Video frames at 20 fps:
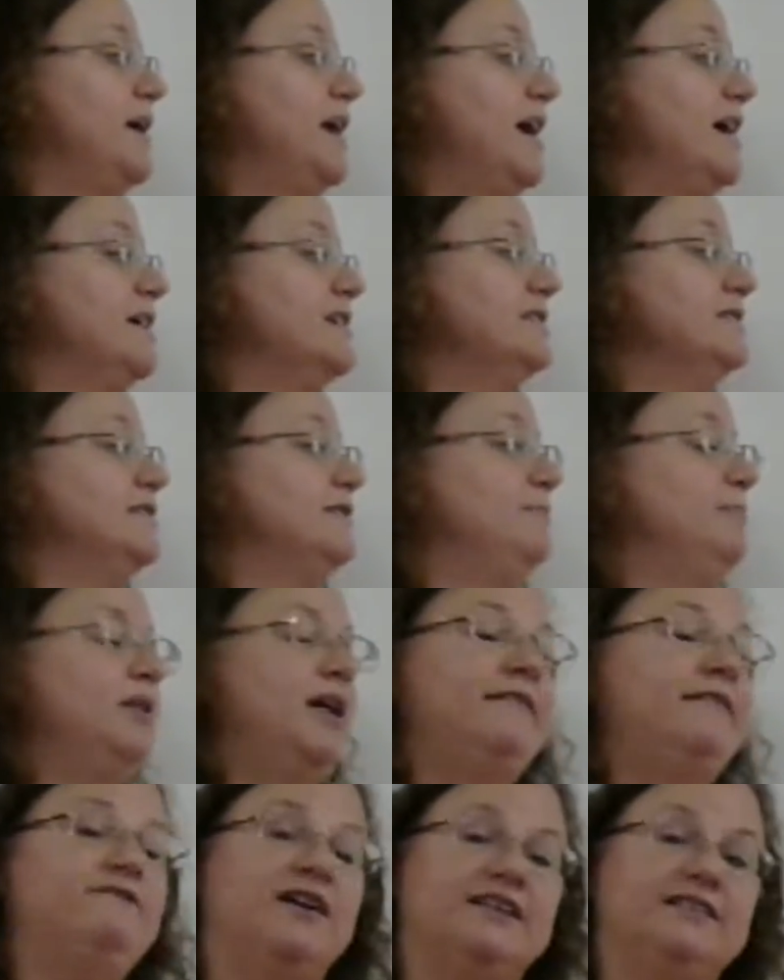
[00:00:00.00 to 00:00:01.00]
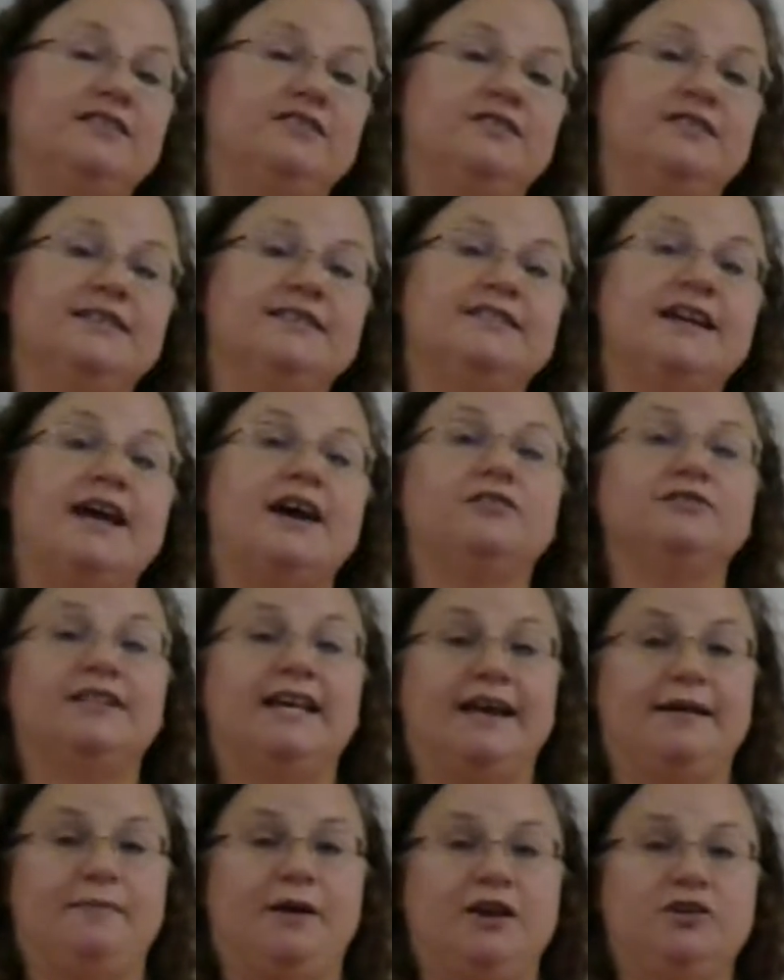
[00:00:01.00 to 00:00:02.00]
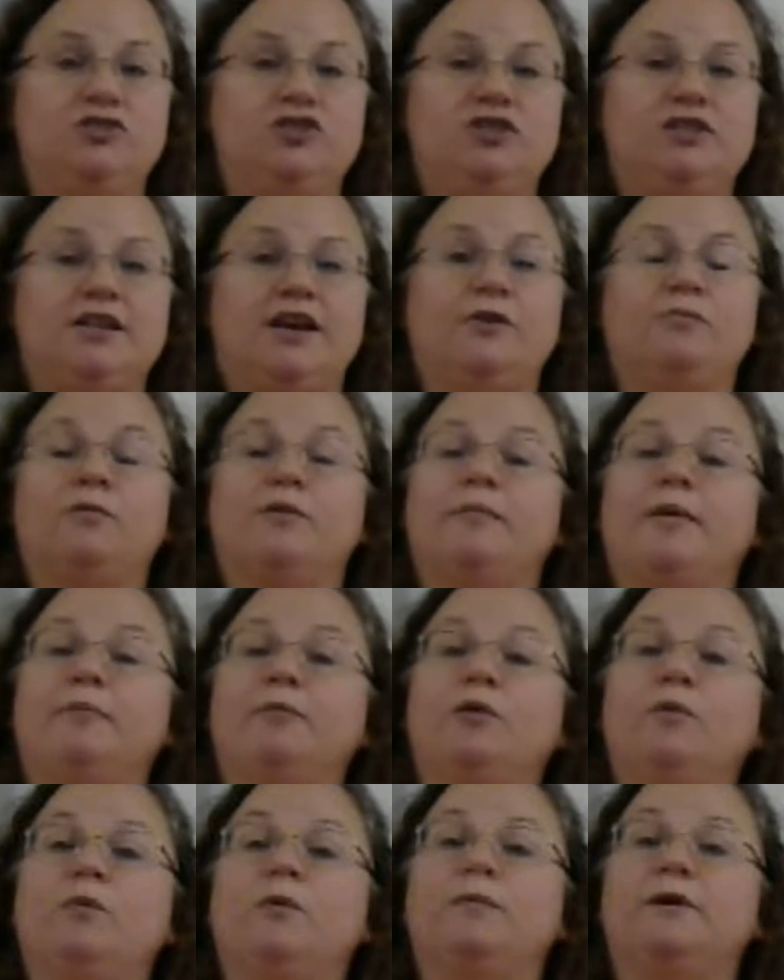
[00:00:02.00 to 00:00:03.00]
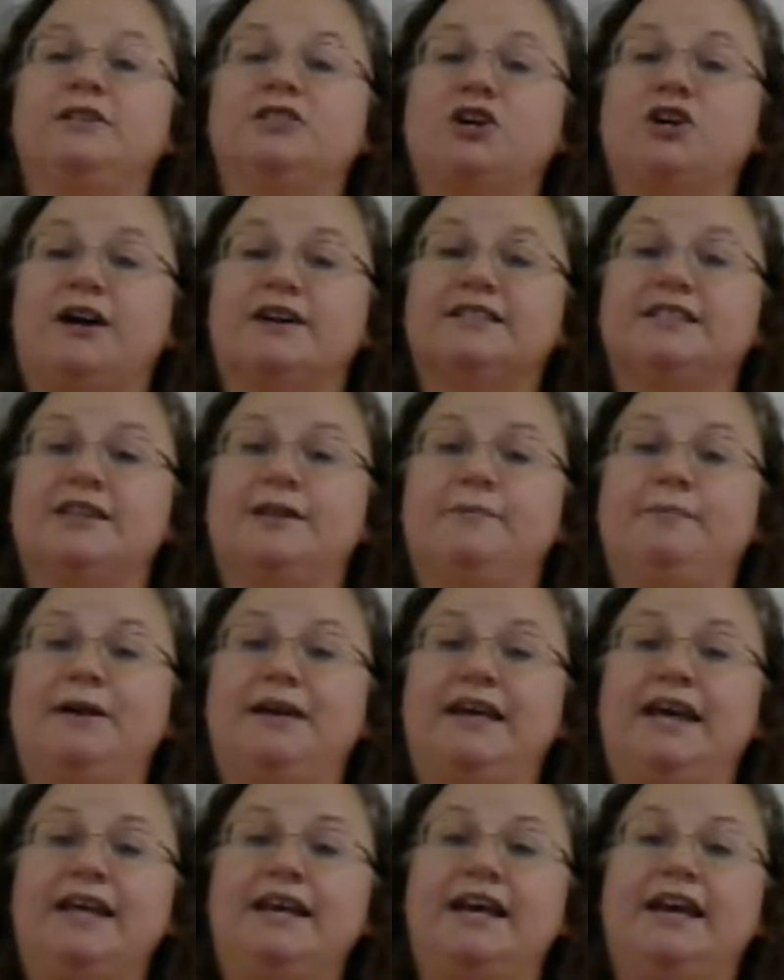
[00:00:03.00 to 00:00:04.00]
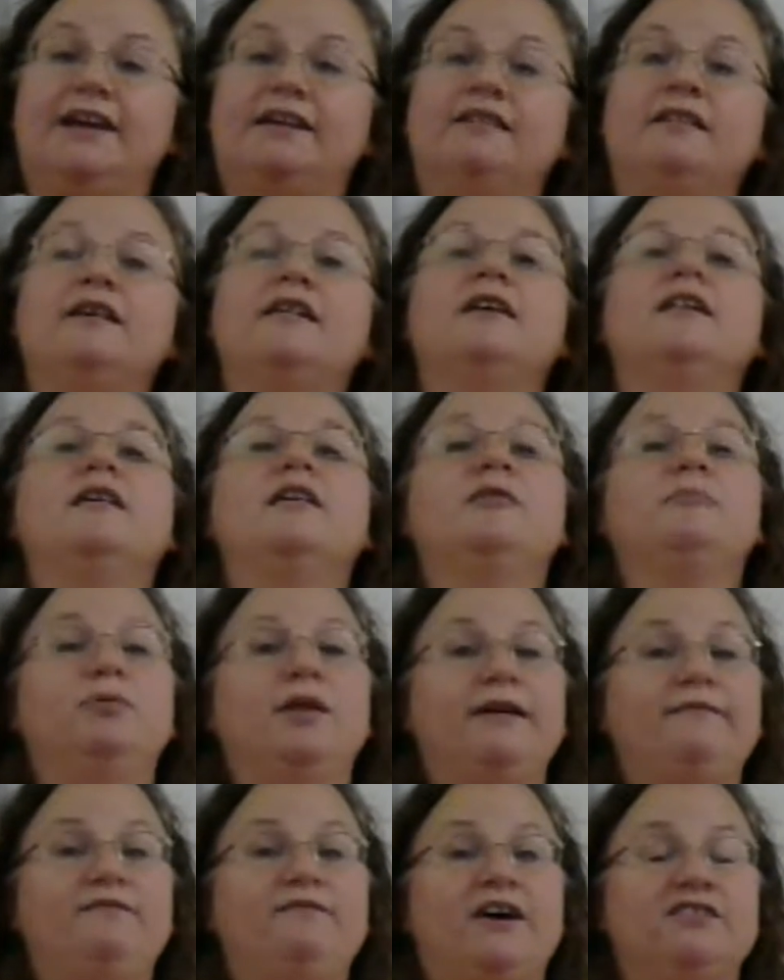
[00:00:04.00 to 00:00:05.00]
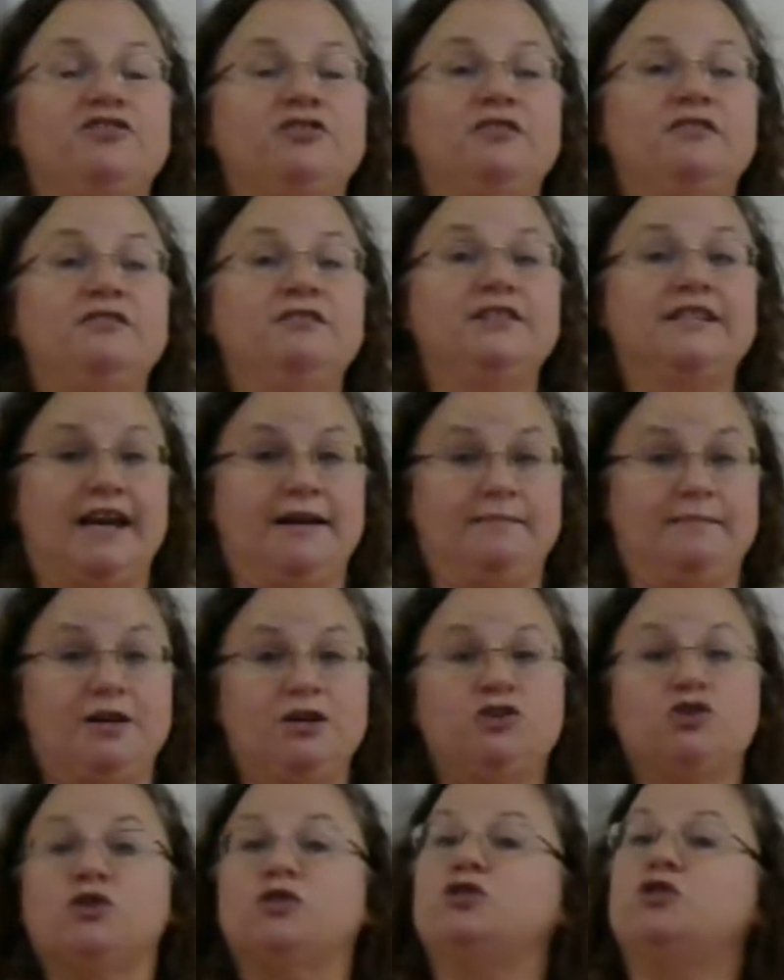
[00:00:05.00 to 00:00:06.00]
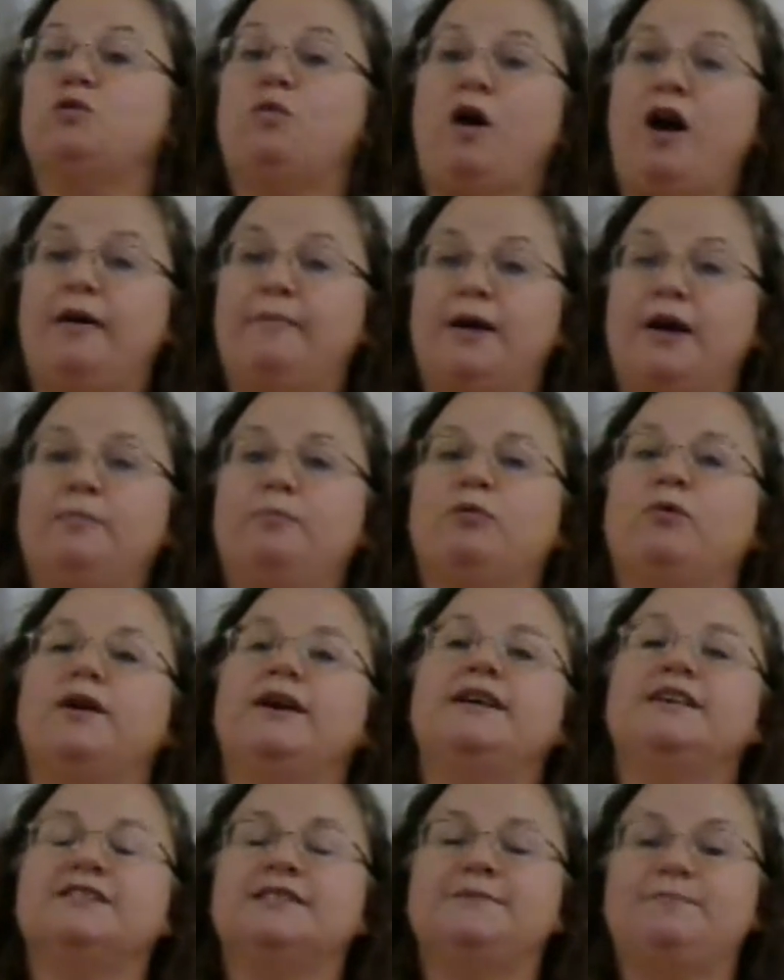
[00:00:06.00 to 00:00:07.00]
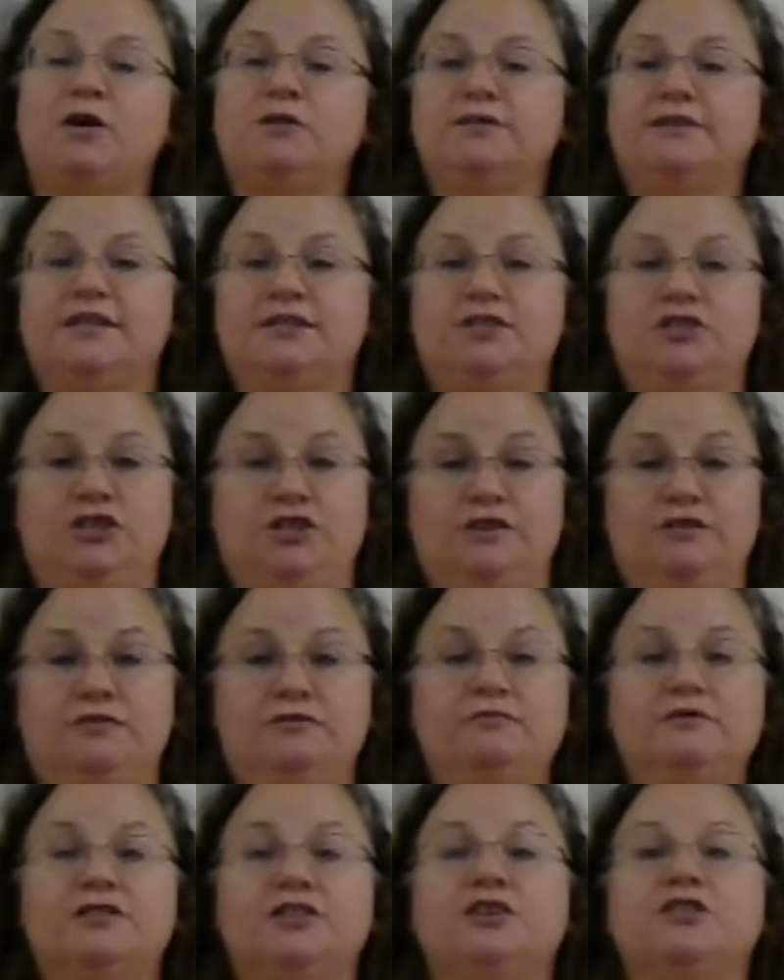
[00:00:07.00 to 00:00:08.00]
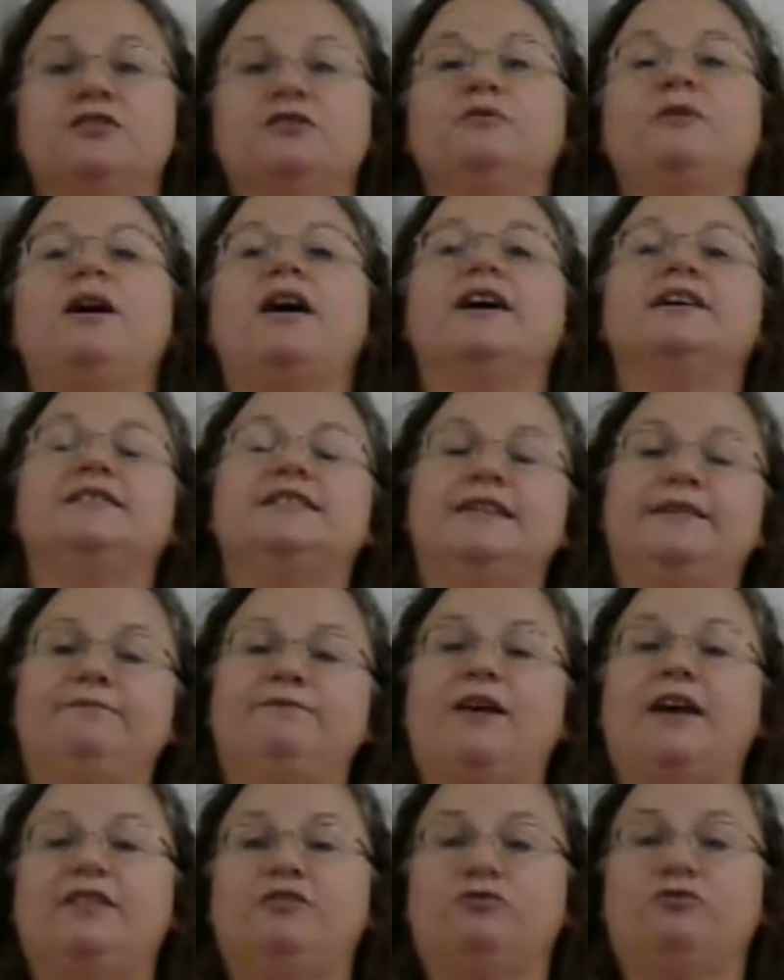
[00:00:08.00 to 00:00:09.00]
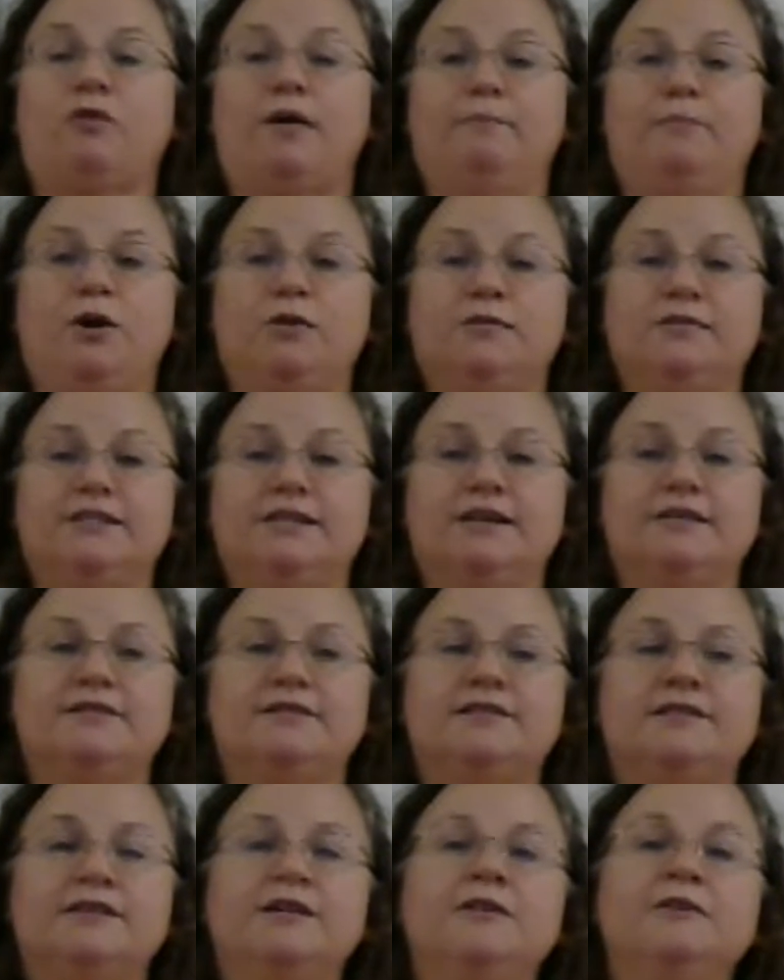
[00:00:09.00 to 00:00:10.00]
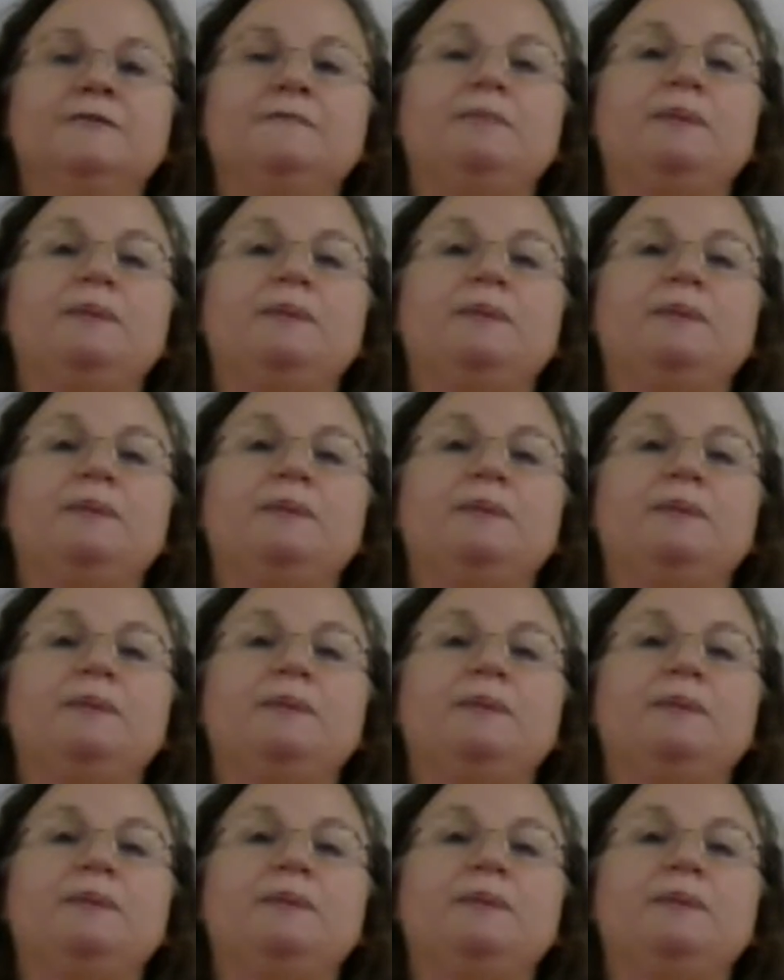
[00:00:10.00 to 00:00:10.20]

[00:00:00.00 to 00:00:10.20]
because the blood vessel is now damaged. And remember when we talked in the beginning, blood vessel damage or trauma predisposes you to a deep vein thrombosis.